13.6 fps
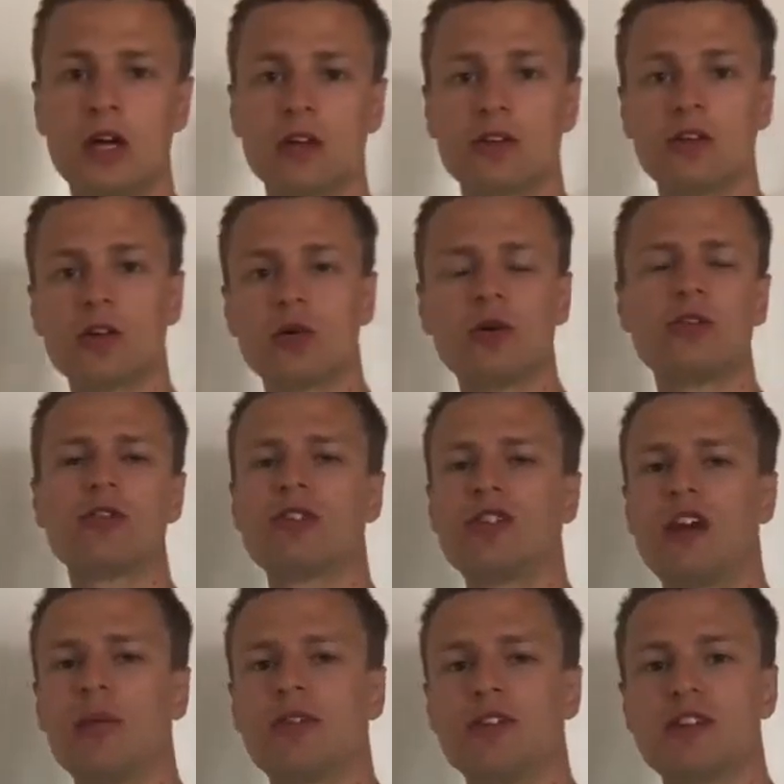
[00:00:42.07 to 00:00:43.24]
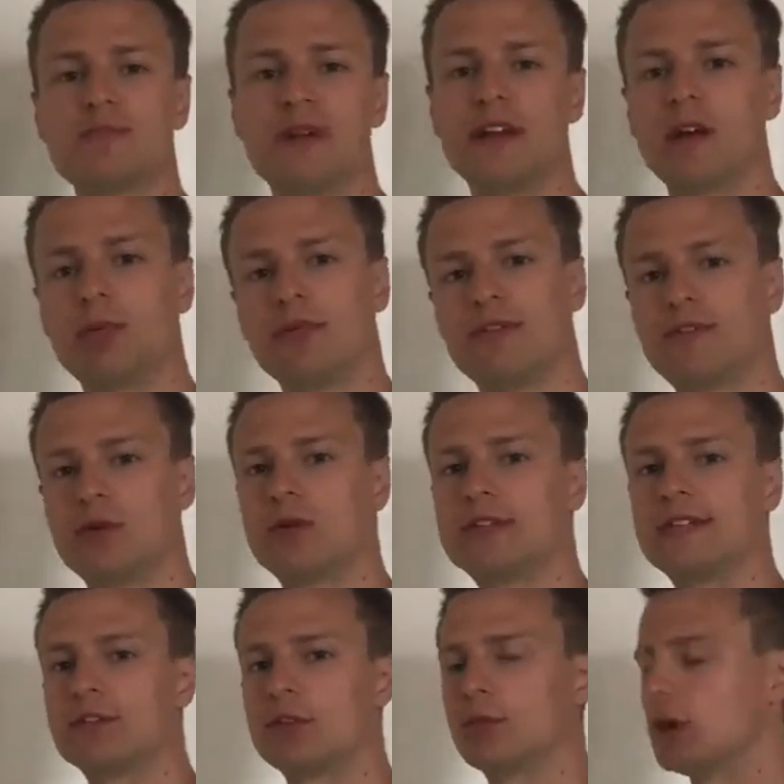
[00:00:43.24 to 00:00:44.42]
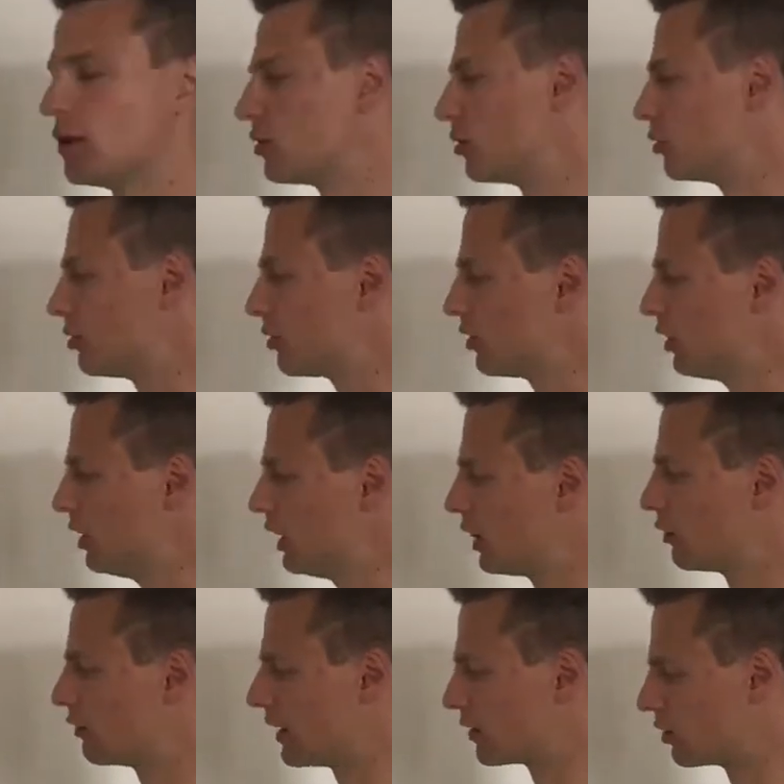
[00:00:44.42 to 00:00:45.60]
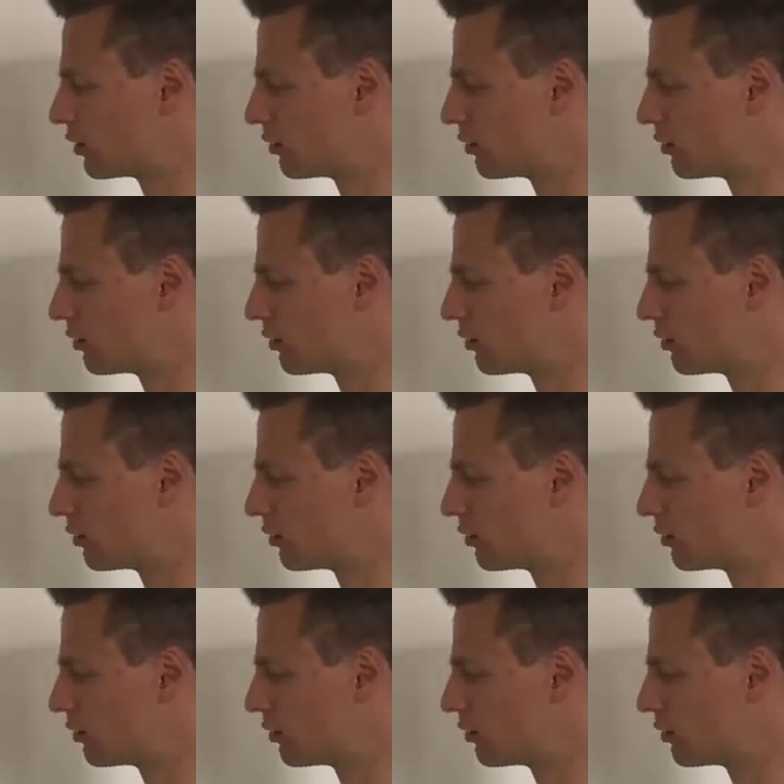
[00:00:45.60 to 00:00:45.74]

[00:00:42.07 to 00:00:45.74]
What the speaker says: So the quadriceps is made up of 4 different muscles, the rectus